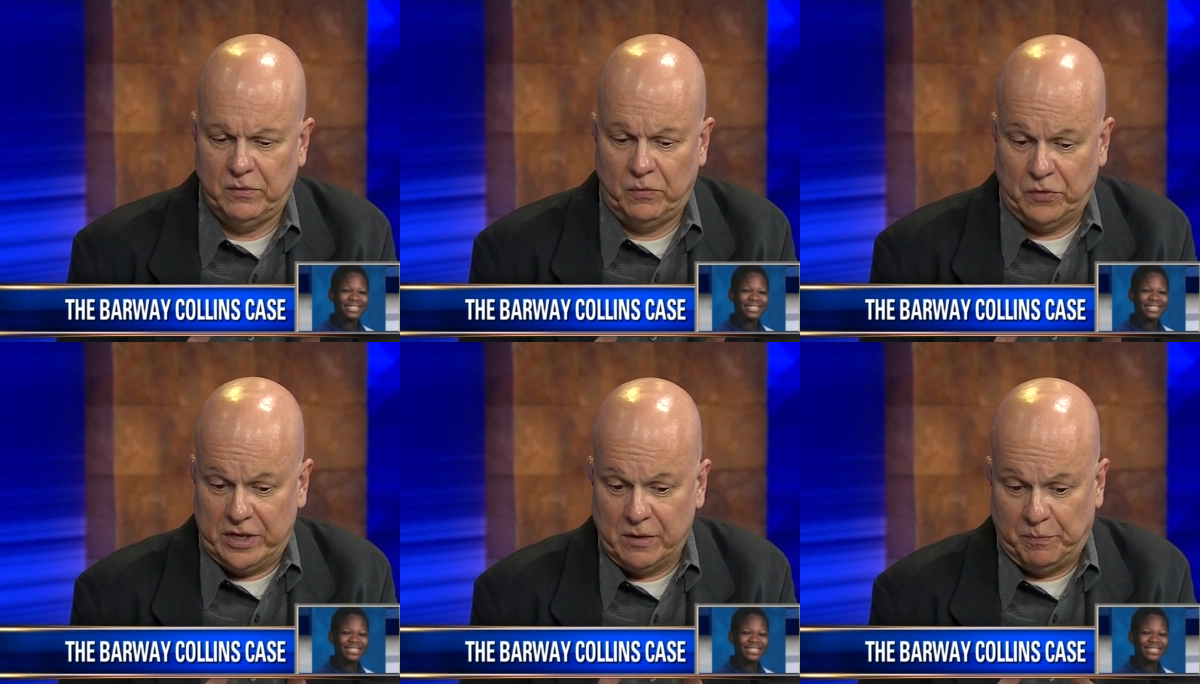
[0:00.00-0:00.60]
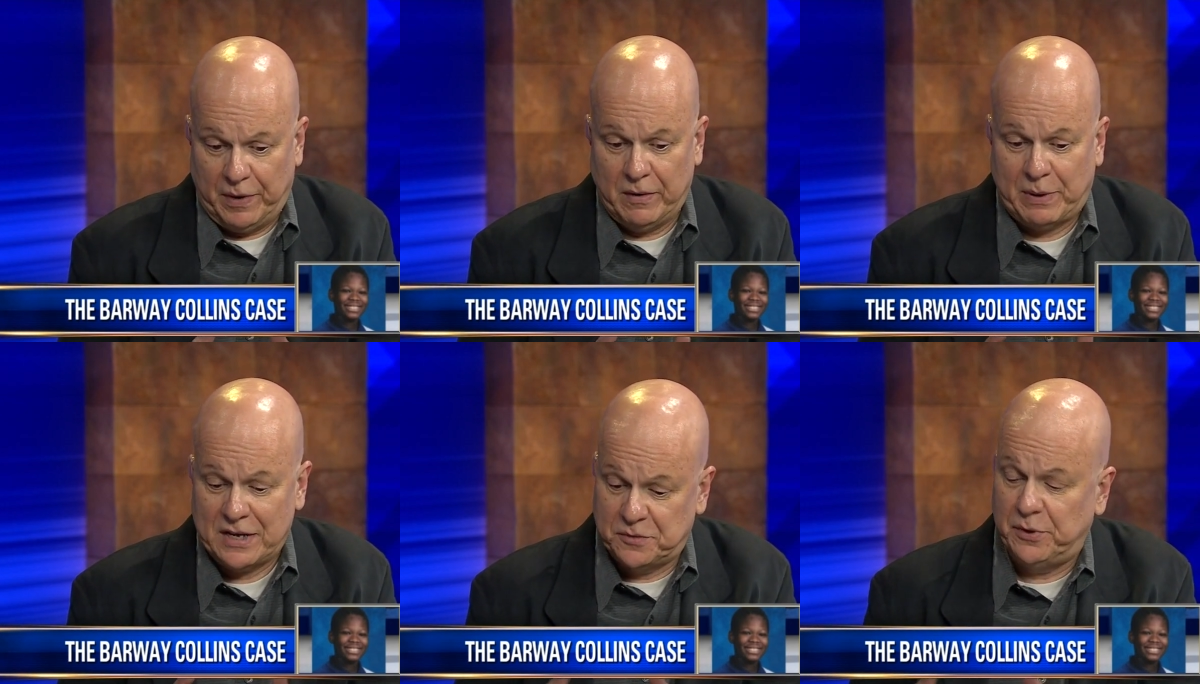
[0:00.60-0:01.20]
Speaker 1: the uh,
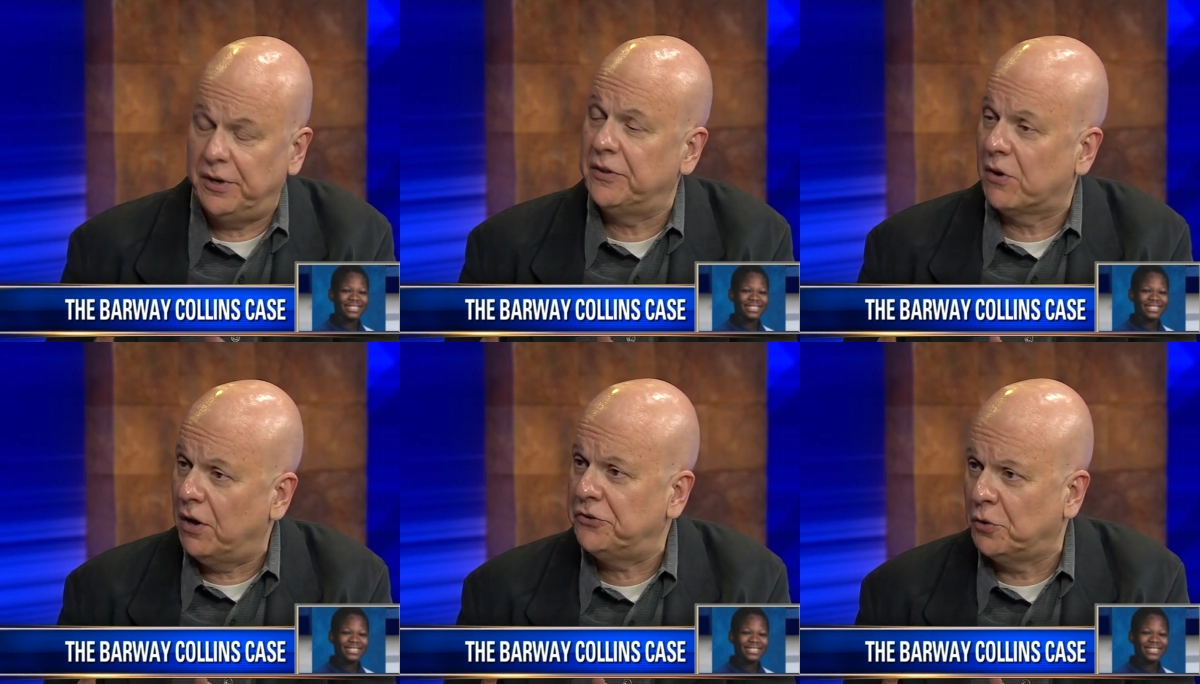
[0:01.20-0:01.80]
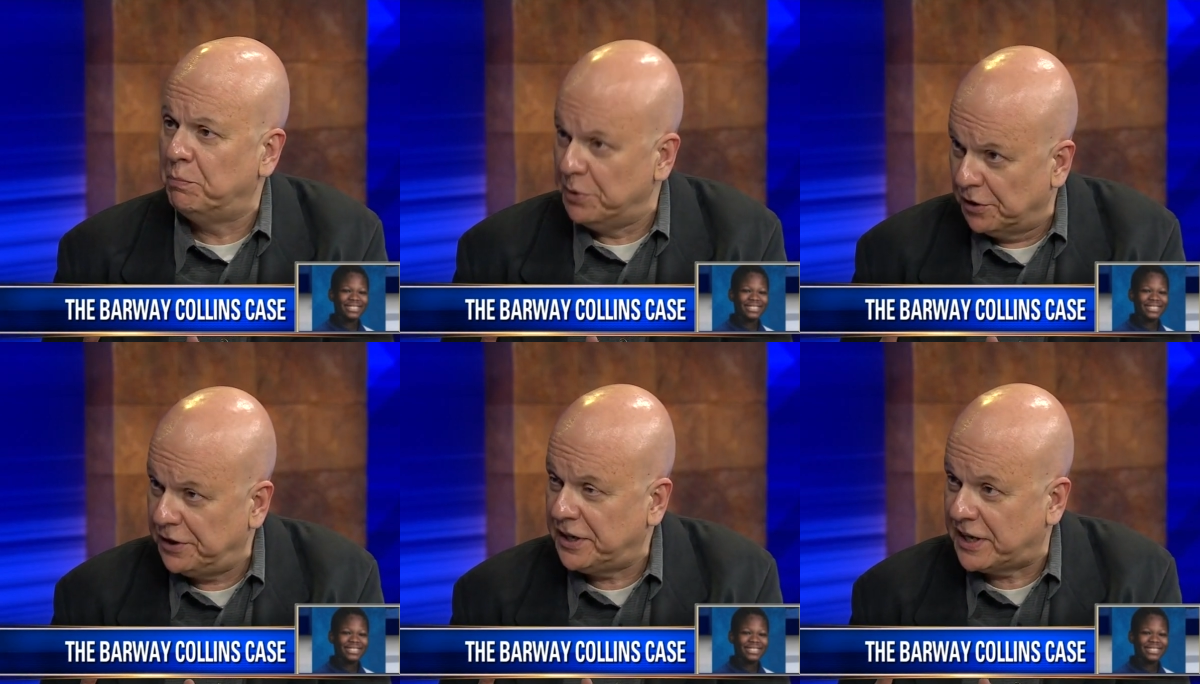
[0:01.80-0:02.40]
possibility they're also
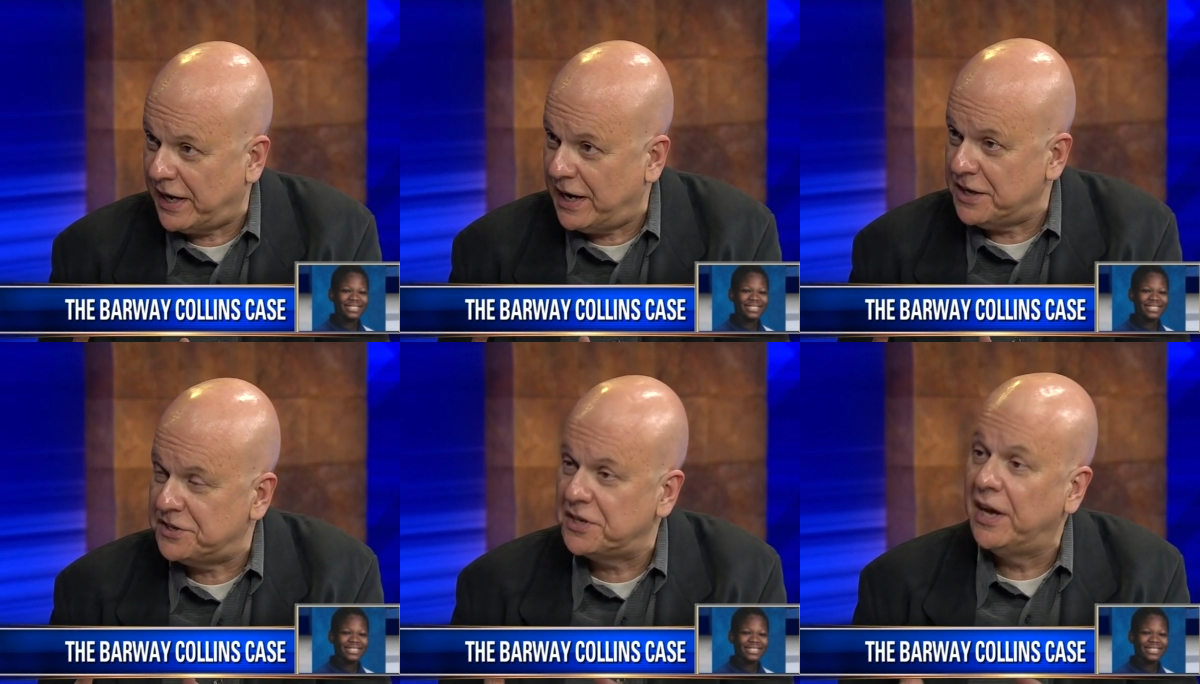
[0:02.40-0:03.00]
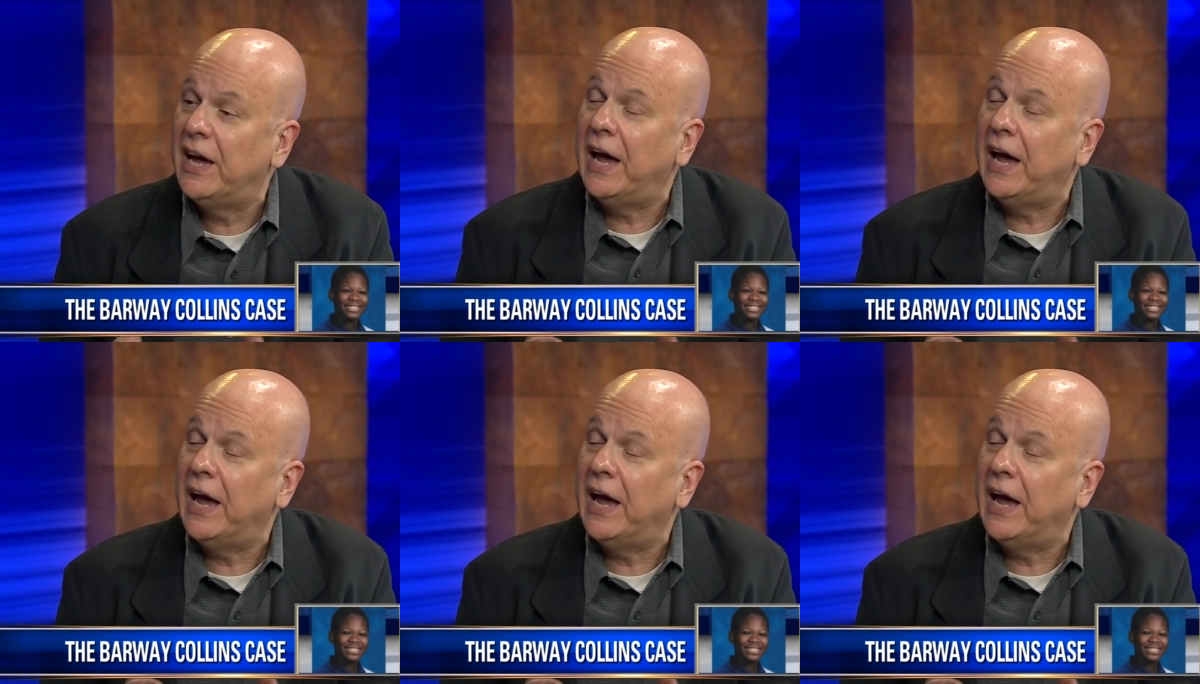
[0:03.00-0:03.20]
building a case